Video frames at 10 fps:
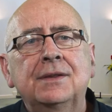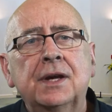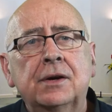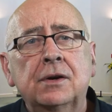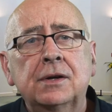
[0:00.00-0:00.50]

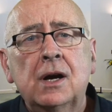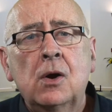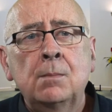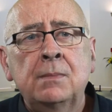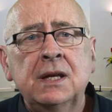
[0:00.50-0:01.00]
There are
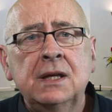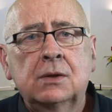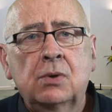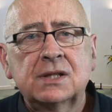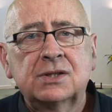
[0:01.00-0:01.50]
now many
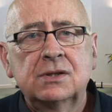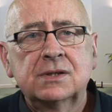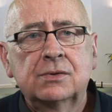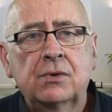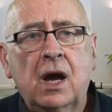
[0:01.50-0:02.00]

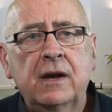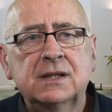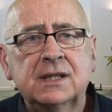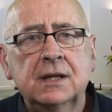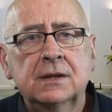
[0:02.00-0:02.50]
questions
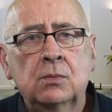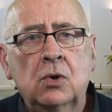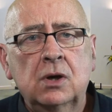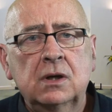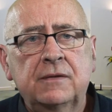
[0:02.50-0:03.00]
arising in the
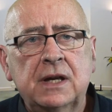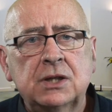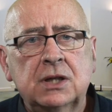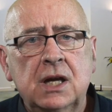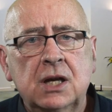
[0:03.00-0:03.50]
world of
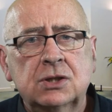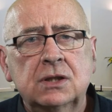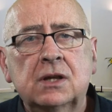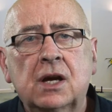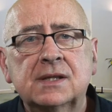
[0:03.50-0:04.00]

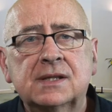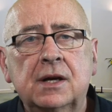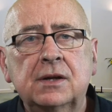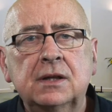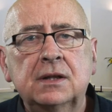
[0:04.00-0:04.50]
education
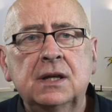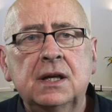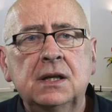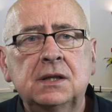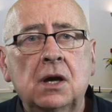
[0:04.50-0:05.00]
concerning
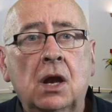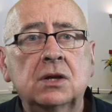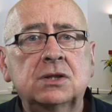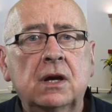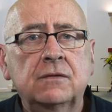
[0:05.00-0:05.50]
the
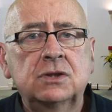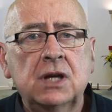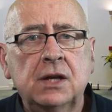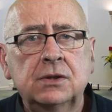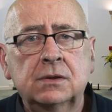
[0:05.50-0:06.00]
ideology of
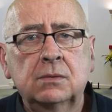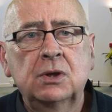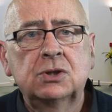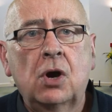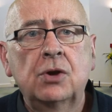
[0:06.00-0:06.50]
gender
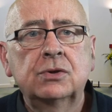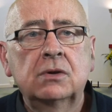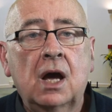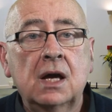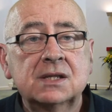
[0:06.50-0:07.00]
which
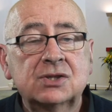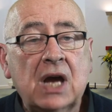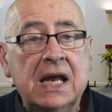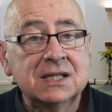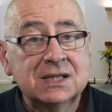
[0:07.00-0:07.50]
underlies
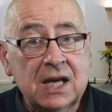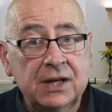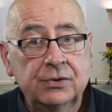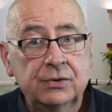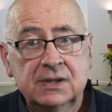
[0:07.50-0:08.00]

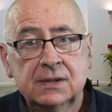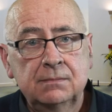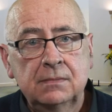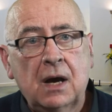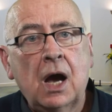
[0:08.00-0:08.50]
transgenderism.
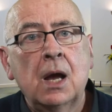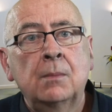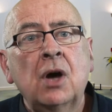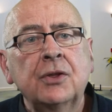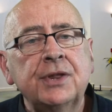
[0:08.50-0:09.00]
I
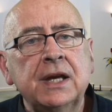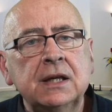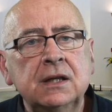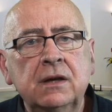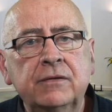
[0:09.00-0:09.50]
am not
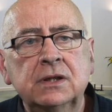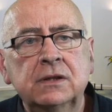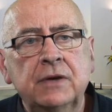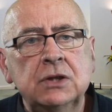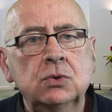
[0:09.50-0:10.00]
thinking of
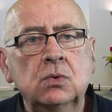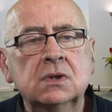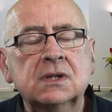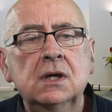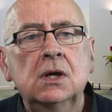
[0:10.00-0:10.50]

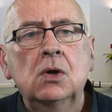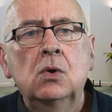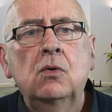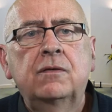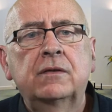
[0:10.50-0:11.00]
individuals
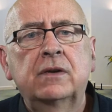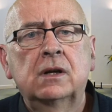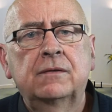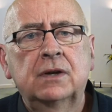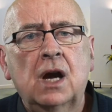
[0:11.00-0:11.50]
who, for
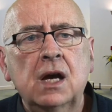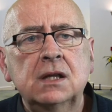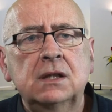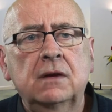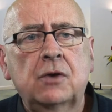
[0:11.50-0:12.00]
a
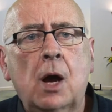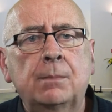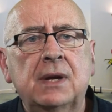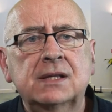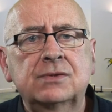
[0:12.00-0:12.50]
variety of
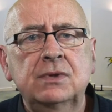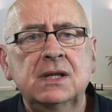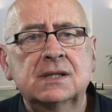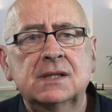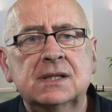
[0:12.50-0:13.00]
complex
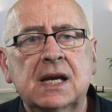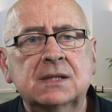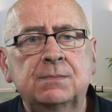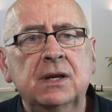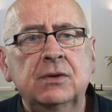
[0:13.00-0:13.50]
reasons,
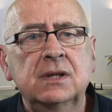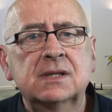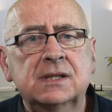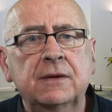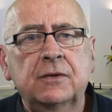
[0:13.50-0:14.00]

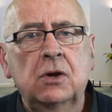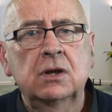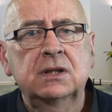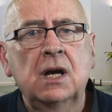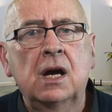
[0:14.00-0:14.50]
experience
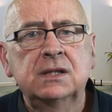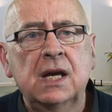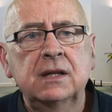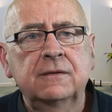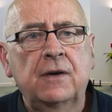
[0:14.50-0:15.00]
difficulty
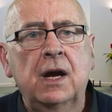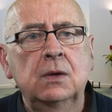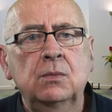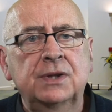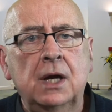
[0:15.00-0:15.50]

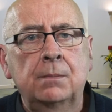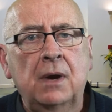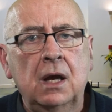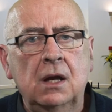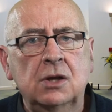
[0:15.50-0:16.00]
identifying with their
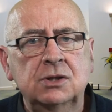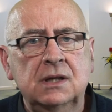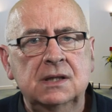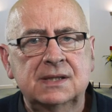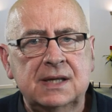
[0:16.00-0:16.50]

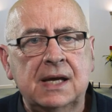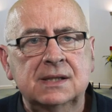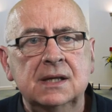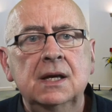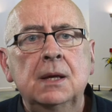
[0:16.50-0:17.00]
biological
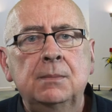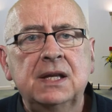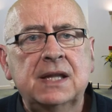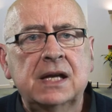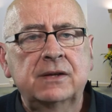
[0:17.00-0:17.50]
sex, be
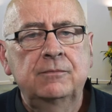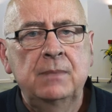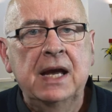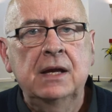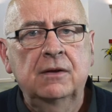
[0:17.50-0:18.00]
that of
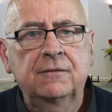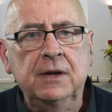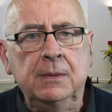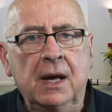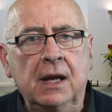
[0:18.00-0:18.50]
male or
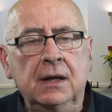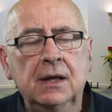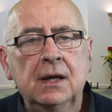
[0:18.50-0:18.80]
female.